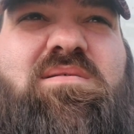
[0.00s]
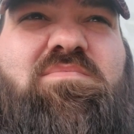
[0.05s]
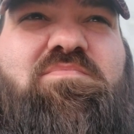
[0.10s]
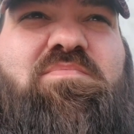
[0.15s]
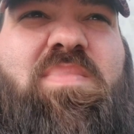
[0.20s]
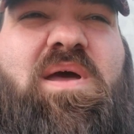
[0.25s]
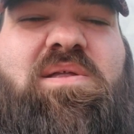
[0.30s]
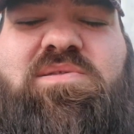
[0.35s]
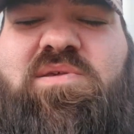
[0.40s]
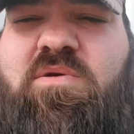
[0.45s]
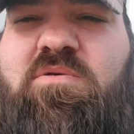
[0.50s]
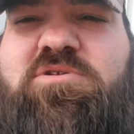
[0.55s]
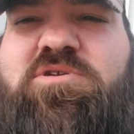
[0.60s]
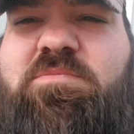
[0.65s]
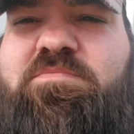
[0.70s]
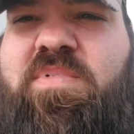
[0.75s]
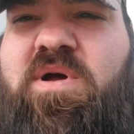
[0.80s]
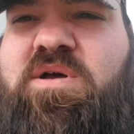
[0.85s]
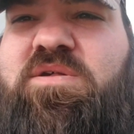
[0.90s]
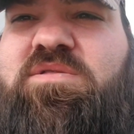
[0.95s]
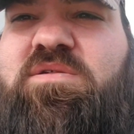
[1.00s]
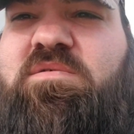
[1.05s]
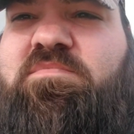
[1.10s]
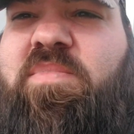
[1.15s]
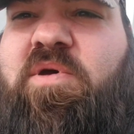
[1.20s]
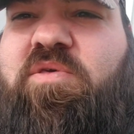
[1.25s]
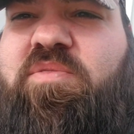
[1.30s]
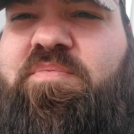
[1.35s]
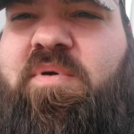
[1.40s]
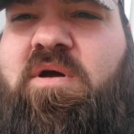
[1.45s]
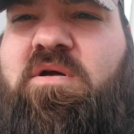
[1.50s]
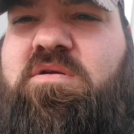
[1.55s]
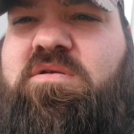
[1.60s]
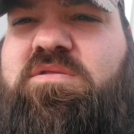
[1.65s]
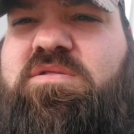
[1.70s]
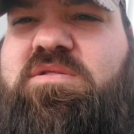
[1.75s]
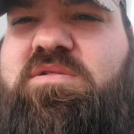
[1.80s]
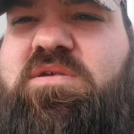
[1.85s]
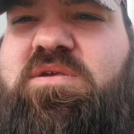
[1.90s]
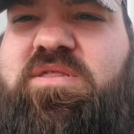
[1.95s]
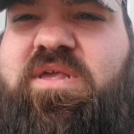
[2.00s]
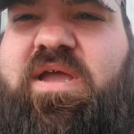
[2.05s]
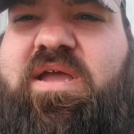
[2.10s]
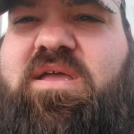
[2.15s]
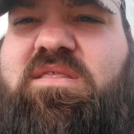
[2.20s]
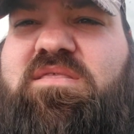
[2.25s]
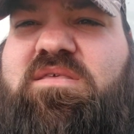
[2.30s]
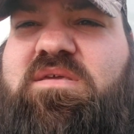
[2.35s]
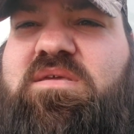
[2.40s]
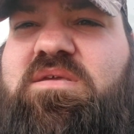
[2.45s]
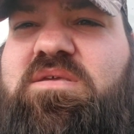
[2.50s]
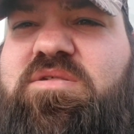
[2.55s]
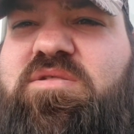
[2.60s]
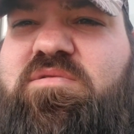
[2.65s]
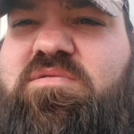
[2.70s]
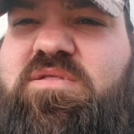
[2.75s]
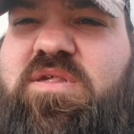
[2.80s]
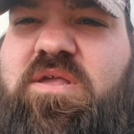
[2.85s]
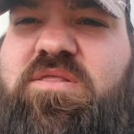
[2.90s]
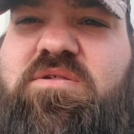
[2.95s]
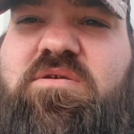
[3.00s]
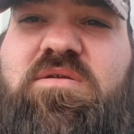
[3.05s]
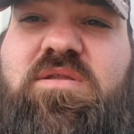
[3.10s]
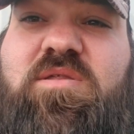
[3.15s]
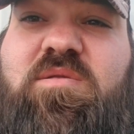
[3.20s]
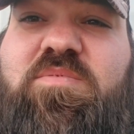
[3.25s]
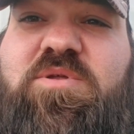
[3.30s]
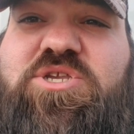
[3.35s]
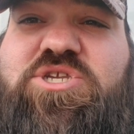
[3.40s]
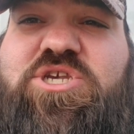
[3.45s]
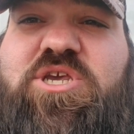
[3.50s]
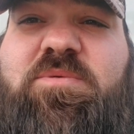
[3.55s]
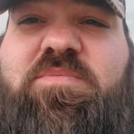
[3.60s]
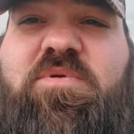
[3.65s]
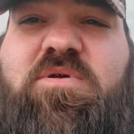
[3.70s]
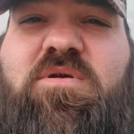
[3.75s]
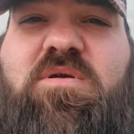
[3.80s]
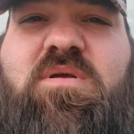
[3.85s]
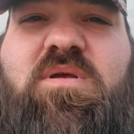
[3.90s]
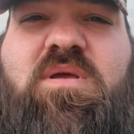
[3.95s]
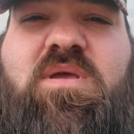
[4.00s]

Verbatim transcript: about 200 bucks on both parts because I got the sensor a little bit cheaper.